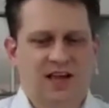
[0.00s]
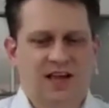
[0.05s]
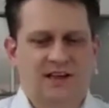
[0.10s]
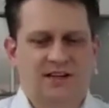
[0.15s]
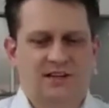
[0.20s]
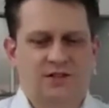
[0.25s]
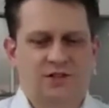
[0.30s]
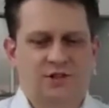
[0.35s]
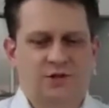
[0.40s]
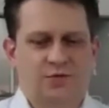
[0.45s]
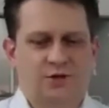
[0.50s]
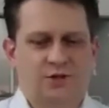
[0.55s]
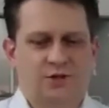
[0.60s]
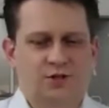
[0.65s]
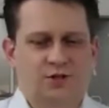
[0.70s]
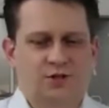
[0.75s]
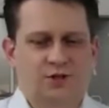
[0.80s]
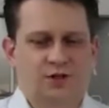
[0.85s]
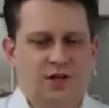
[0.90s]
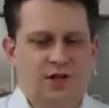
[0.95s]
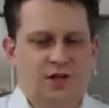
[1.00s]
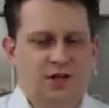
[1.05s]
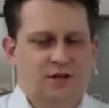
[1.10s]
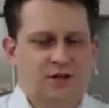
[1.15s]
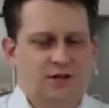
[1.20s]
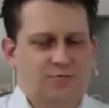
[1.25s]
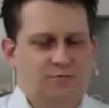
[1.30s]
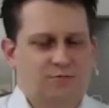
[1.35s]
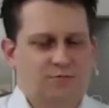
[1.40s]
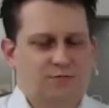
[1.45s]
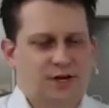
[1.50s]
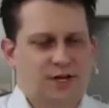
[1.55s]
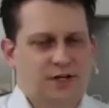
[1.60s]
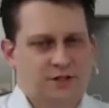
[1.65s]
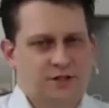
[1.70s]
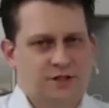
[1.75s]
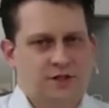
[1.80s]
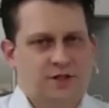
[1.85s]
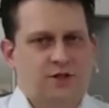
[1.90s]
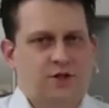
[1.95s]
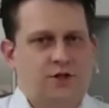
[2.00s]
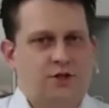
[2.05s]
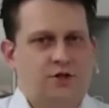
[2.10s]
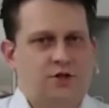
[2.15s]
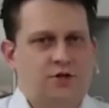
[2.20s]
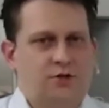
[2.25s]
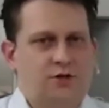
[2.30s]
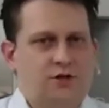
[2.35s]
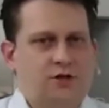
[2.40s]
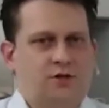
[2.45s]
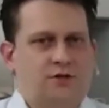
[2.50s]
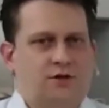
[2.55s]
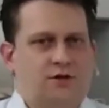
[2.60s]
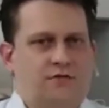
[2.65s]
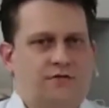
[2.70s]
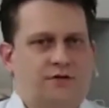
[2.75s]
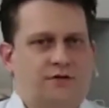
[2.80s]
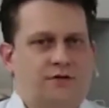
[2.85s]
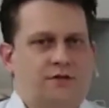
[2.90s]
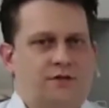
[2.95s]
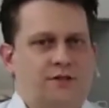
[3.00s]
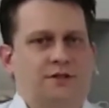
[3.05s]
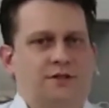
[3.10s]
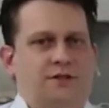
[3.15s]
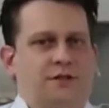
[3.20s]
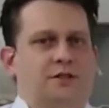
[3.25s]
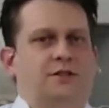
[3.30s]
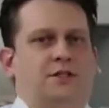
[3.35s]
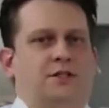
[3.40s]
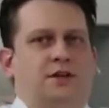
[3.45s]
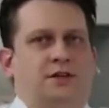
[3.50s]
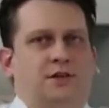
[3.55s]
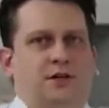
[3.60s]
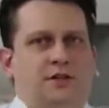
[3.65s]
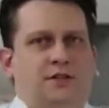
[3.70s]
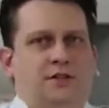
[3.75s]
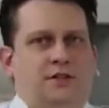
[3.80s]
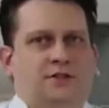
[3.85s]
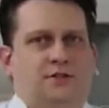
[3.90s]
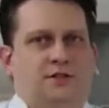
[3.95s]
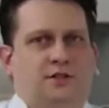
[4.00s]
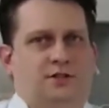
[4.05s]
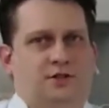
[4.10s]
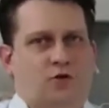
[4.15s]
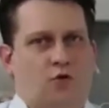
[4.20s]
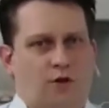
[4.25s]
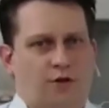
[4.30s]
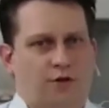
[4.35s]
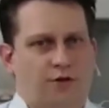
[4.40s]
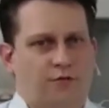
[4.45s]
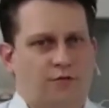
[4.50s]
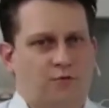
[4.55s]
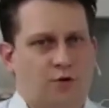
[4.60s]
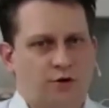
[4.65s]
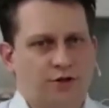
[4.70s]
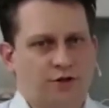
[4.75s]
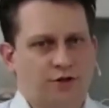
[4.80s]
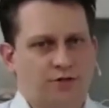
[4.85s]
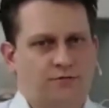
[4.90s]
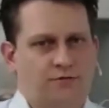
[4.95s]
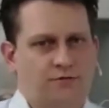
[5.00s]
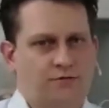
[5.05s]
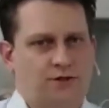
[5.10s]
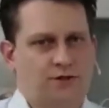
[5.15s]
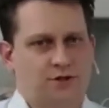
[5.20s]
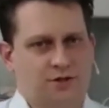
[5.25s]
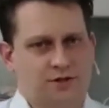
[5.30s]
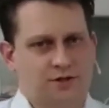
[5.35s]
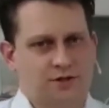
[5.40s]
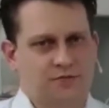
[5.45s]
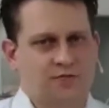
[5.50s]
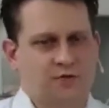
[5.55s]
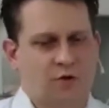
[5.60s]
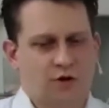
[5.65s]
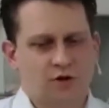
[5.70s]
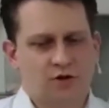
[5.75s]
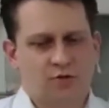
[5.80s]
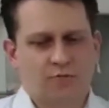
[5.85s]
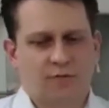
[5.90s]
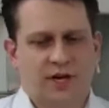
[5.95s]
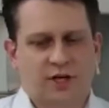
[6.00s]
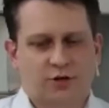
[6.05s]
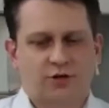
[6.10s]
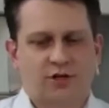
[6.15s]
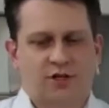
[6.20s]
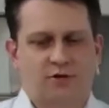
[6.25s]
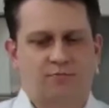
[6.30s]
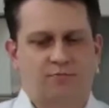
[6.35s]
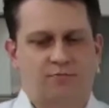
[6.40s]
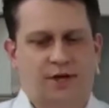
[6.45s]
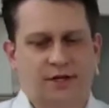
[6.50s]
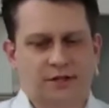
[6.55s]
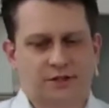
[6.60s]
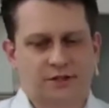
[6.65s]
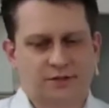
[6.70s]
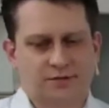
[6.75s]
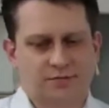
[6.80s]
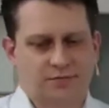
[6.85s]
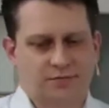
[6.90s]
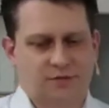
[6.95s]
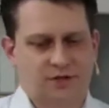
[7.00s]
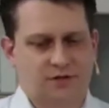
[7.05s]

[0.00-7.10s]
And this is what the basic unit of a CT scan is. It's called a voxel, which is a volumetric pixel.